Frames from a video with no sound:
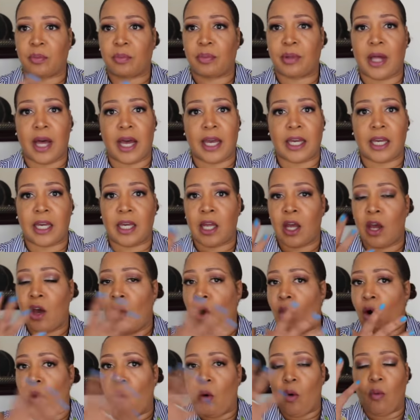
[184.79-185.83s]
apply it
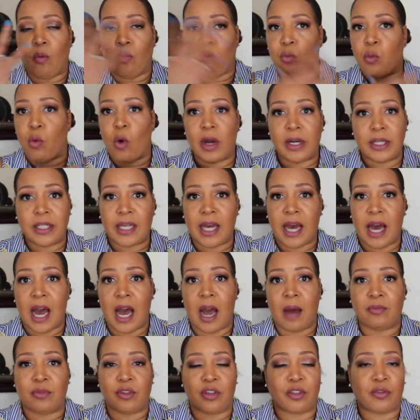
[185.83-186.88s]
one
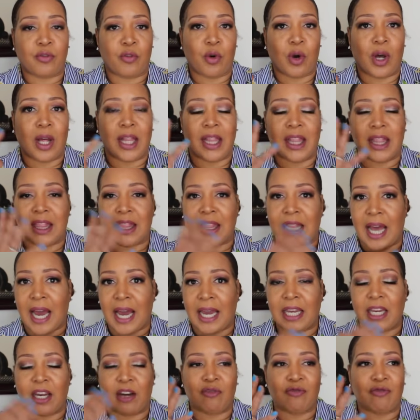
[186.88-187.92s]
time just for a
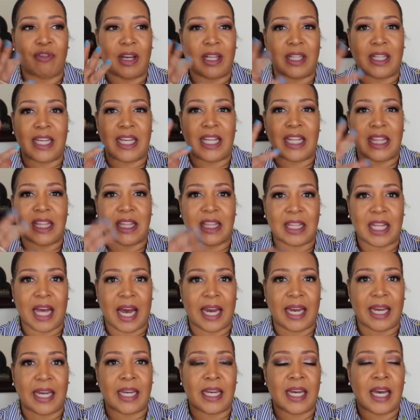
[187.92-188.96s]
light, a really
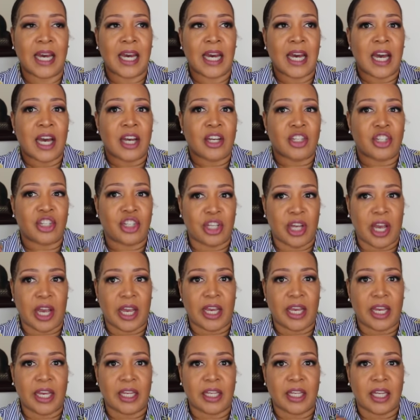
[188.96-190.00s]
light
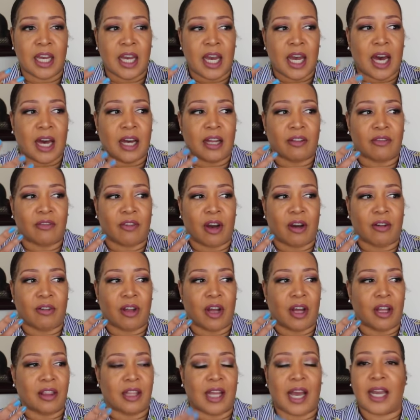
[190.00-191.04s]
shade, a, a,
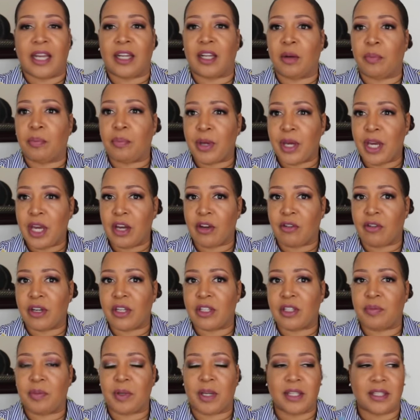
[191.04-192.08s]
a, light
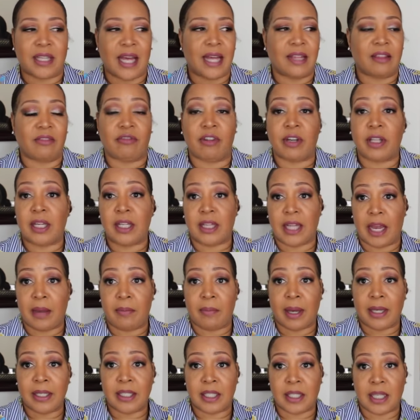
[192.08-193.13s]
appearance because I really like
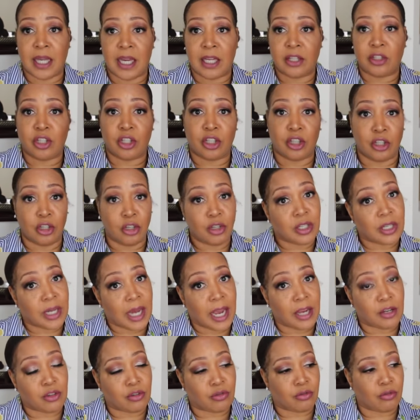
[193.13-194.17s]
my skin to look
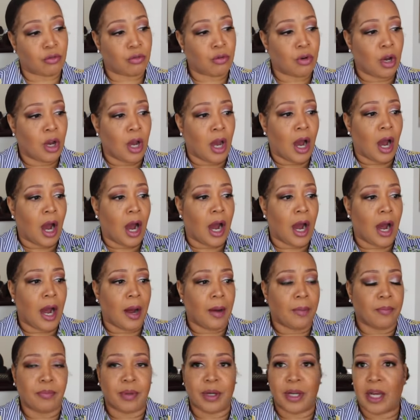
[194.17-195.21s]
natural.
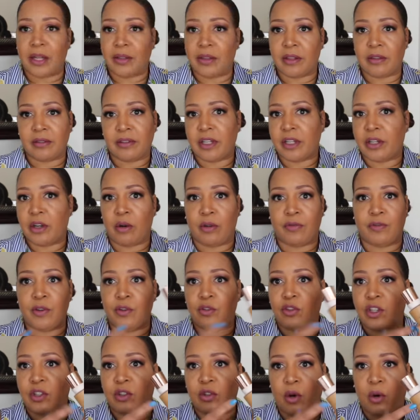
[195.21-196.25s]
Um, but other, you know, if you
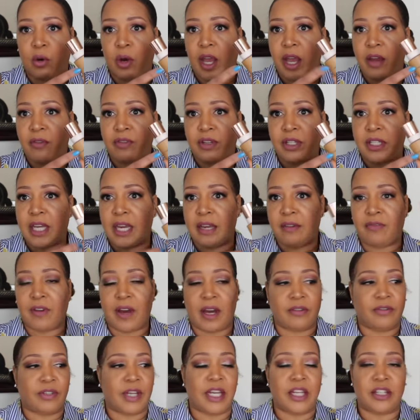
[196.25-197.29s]
just oh, everyday
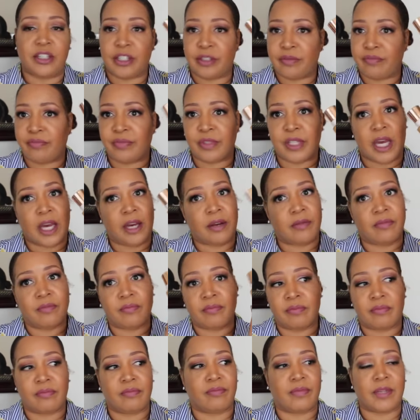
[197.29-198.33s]
foundation, yeah,
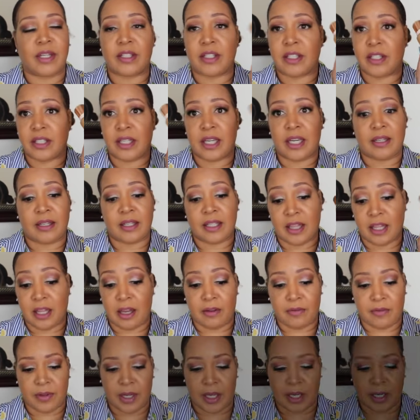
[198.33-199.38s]
this is it.
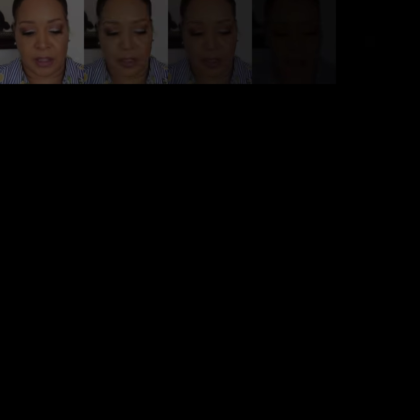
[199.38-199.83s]
Love it.